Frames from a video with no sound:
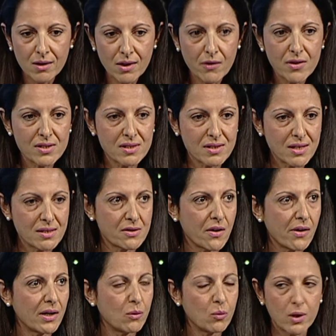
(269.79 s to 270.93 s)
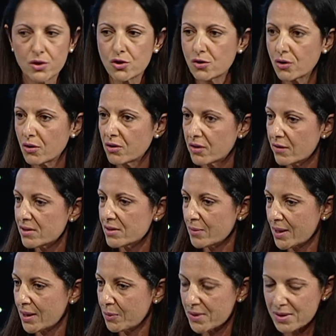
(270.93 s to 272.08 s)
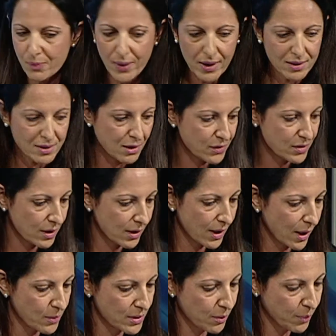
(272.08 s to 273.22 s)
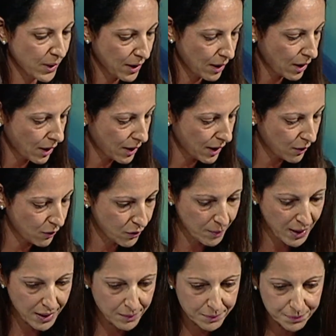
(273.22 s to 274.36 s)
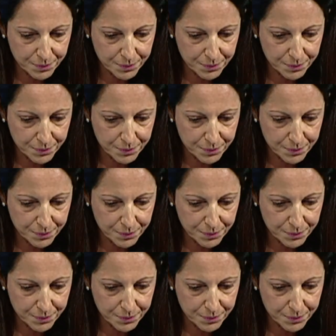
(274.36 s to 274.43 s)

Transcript: there isn't necessarily one truth, there is many perspectives, and that was a big learning for me.